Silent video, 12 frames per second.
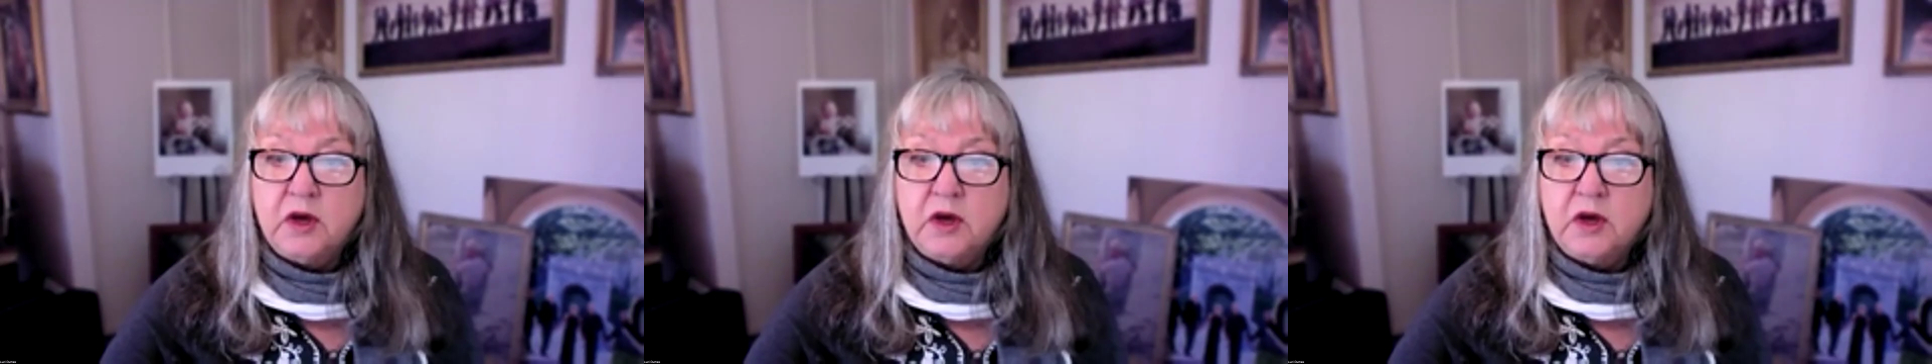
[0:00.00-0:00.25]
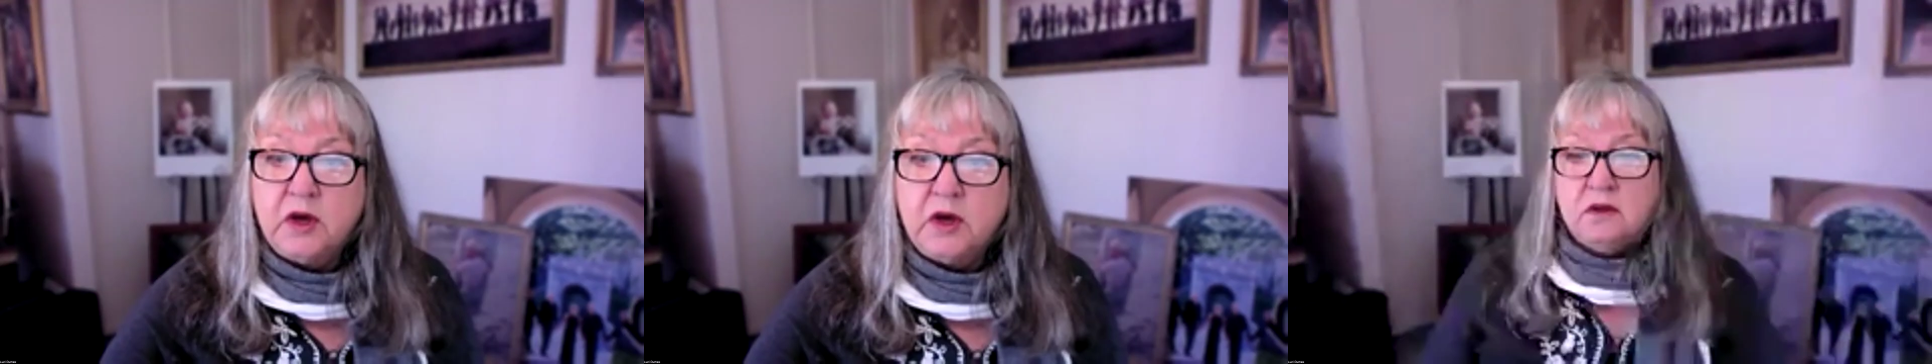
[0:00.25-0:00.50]

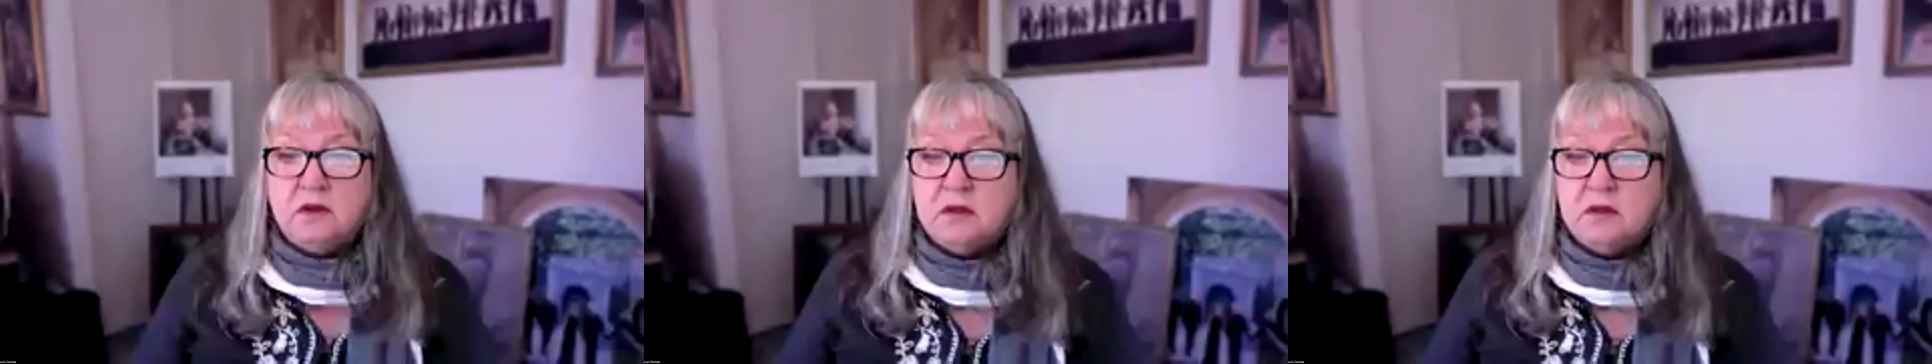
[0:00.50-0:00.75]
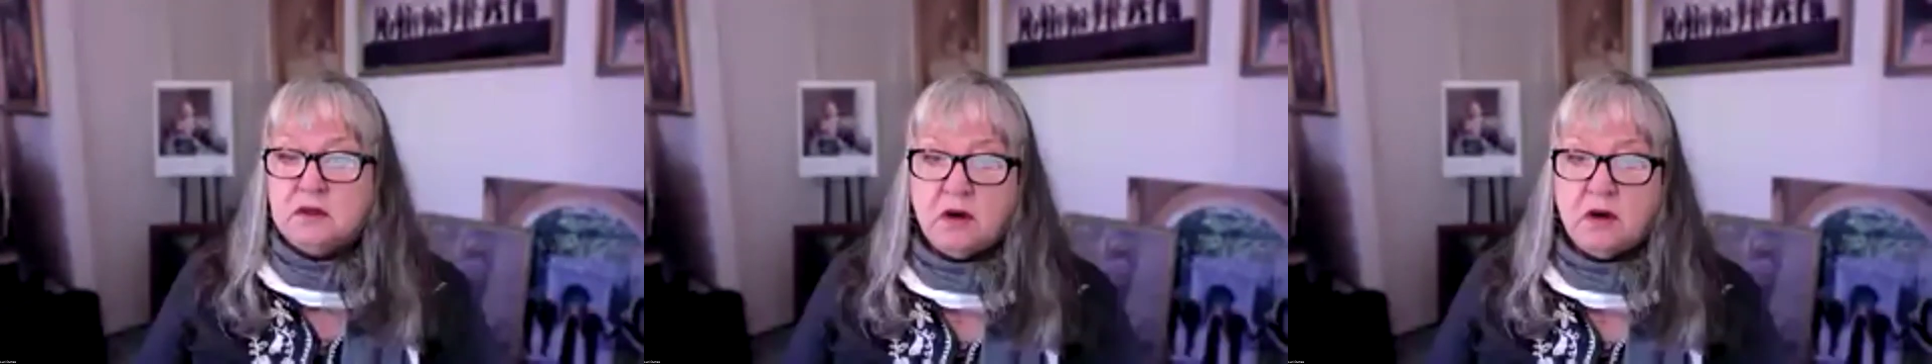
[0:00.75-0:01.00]
Okay.
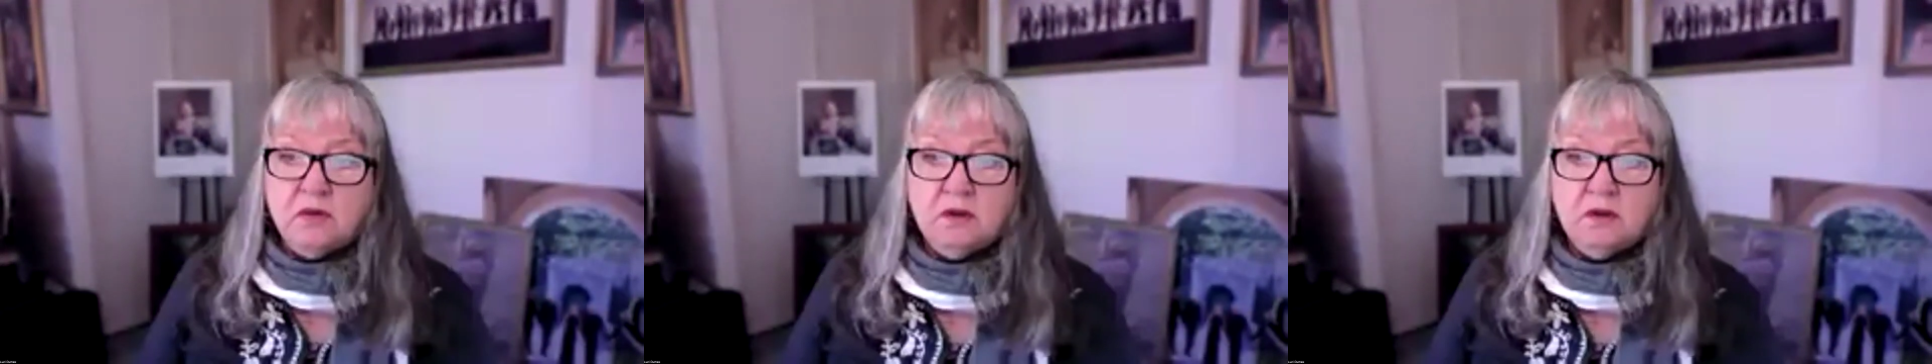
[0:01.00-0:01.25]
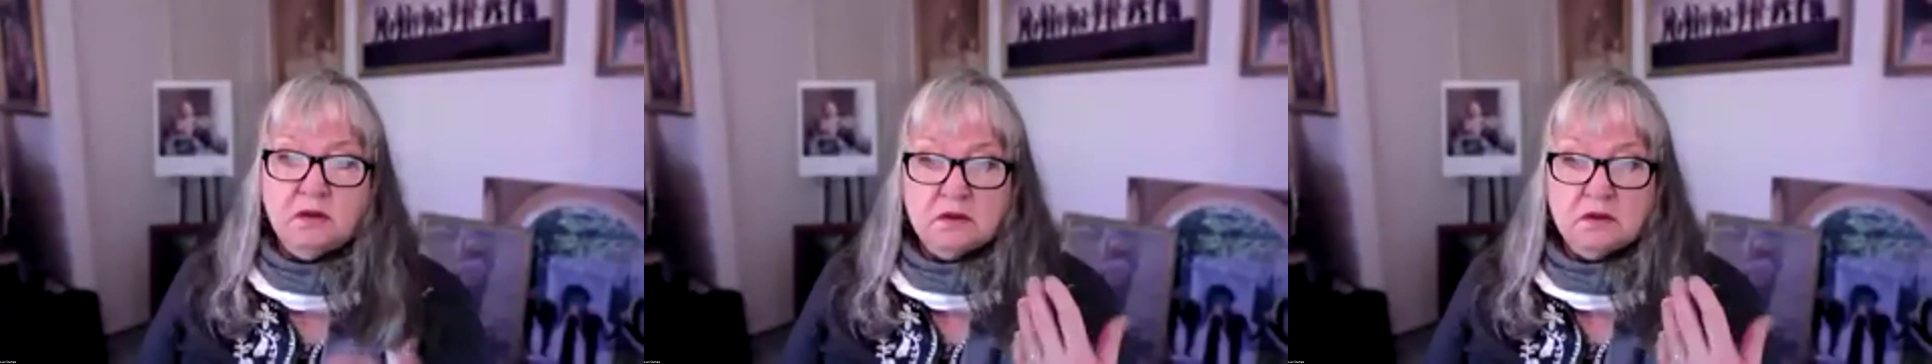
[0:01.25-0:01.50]

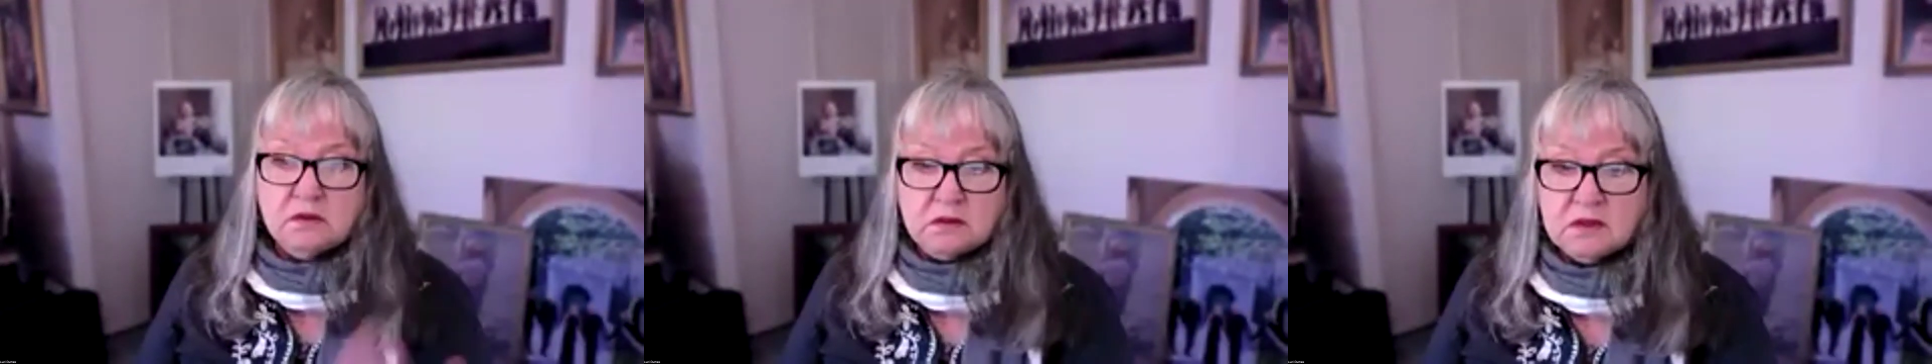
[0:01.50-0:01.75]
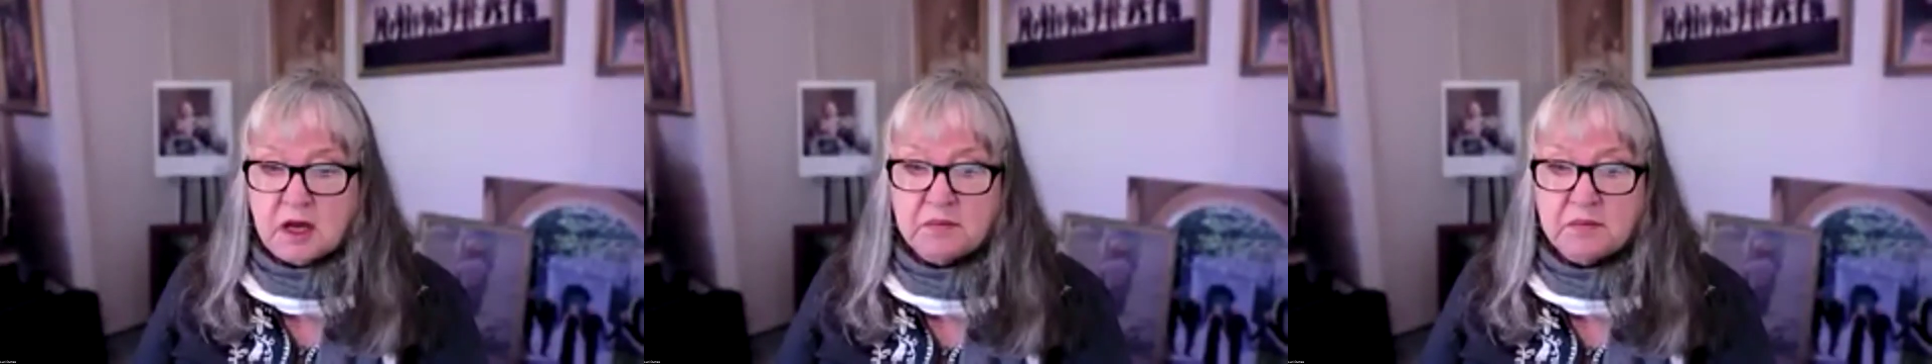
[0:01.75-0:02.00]
So
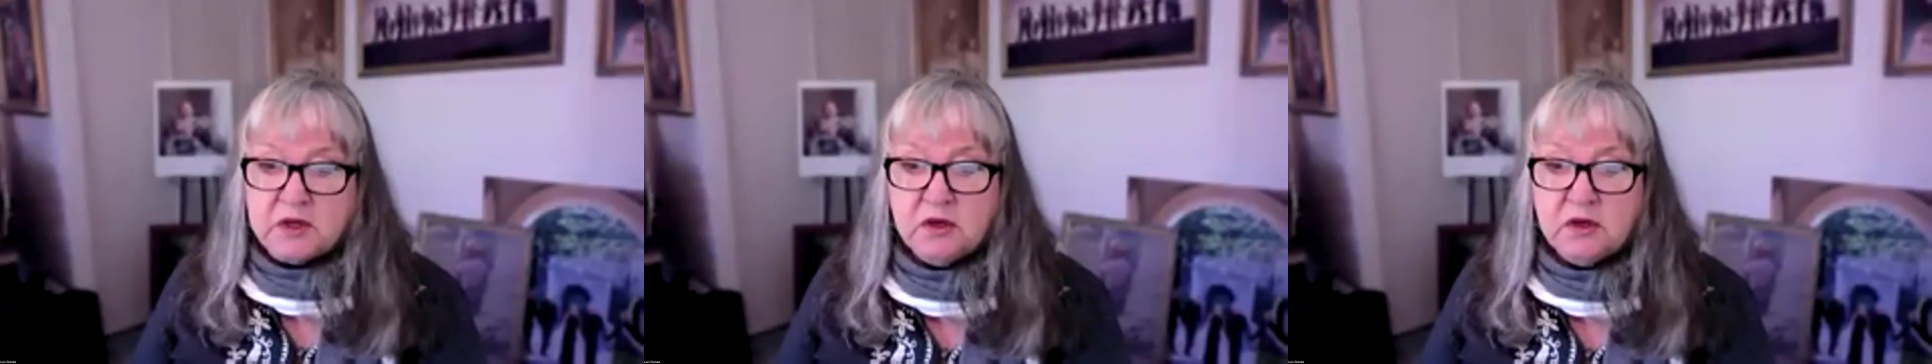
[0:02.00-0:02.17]
step